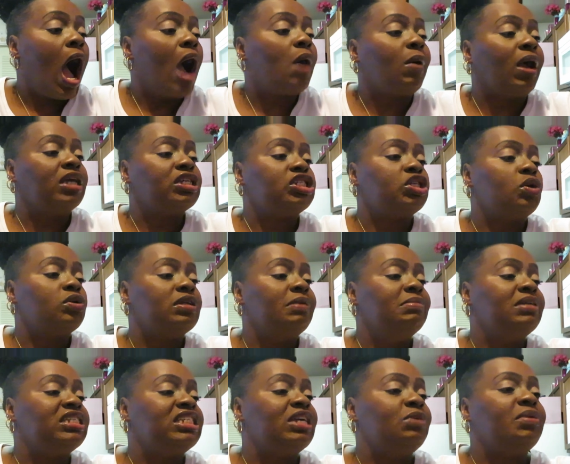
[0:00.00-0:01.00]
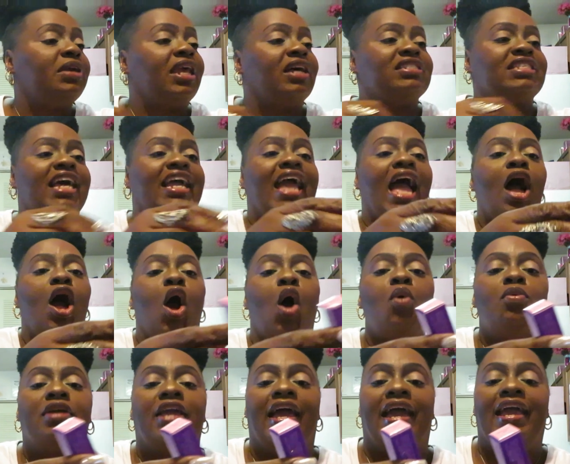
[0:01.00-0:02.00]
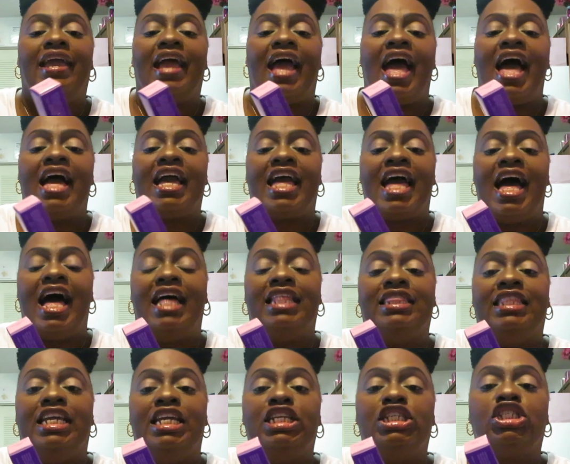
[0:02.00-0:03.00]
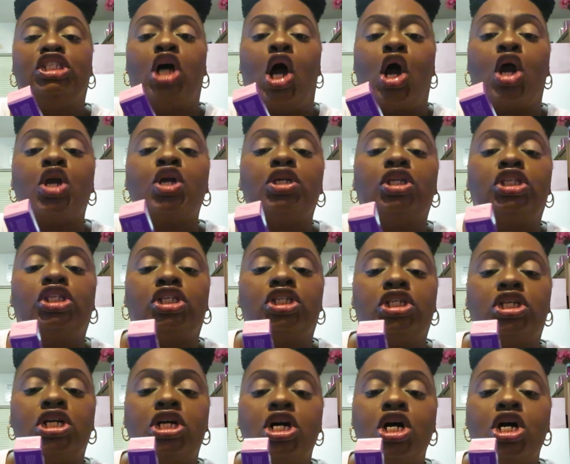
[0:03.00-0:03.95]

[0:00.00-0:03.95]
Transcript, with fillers: all right so let me see what else i got okay i got the tarte